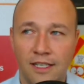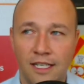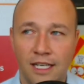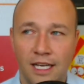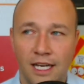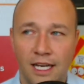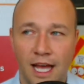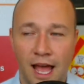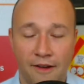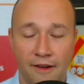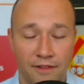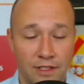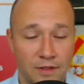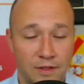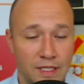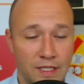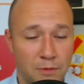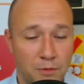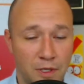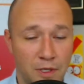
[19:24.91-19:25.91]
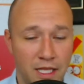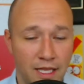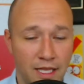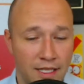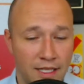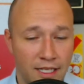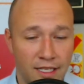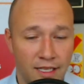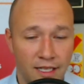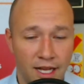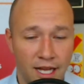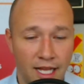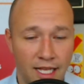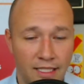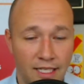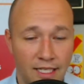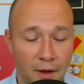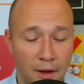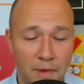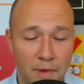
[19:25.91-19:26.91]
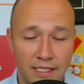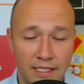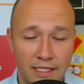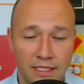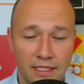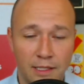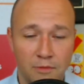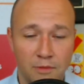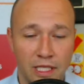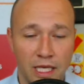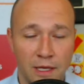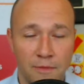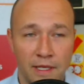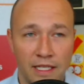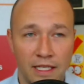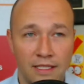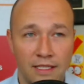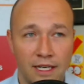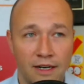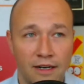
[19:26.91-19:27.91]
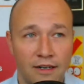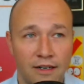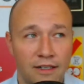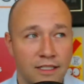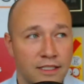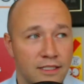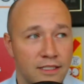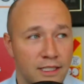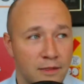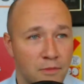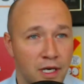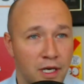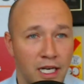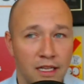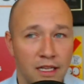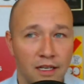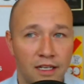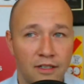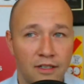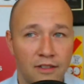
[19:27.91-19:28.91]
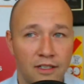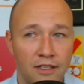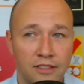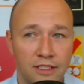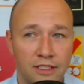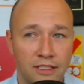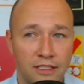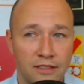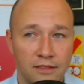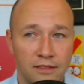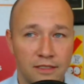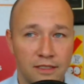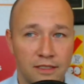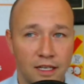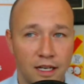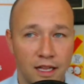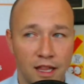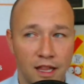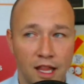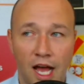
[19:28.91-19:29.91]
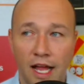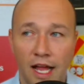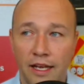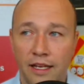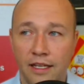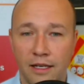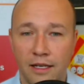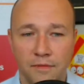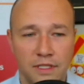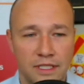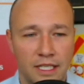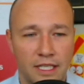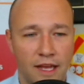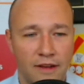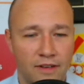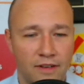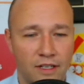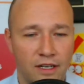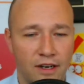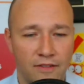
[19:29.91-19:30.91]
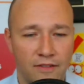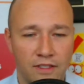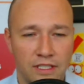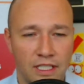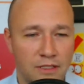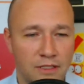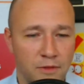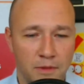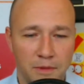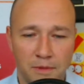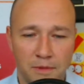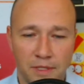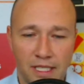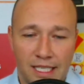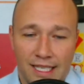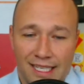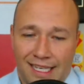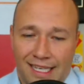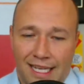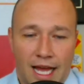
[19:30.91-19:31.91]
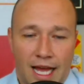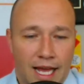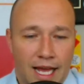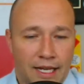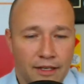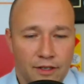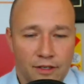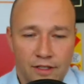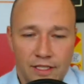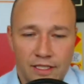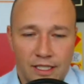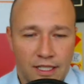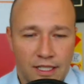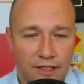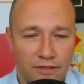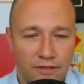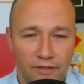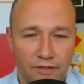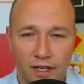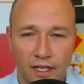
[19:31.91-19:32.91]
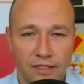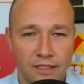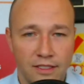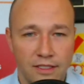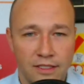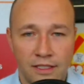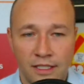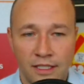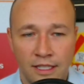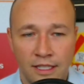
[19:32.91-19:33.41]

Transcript: having to explain that to clients. I'm basically blaming terrorists and money launderers a lot. I'm just having a conversation with you yeah, I know it's not your fault.